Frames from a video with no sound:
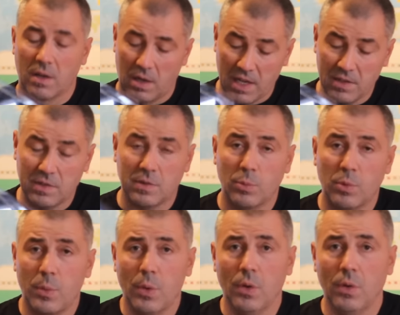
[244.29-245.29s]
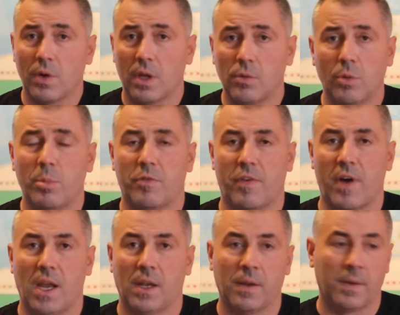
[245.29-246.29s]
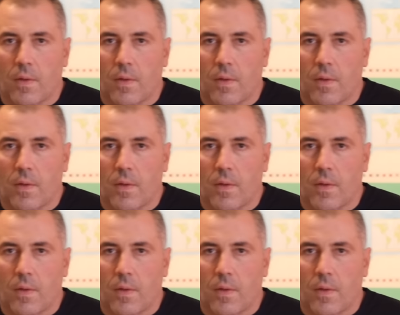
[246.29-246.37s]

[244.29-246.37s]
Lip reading: lens with you and you'll be fine.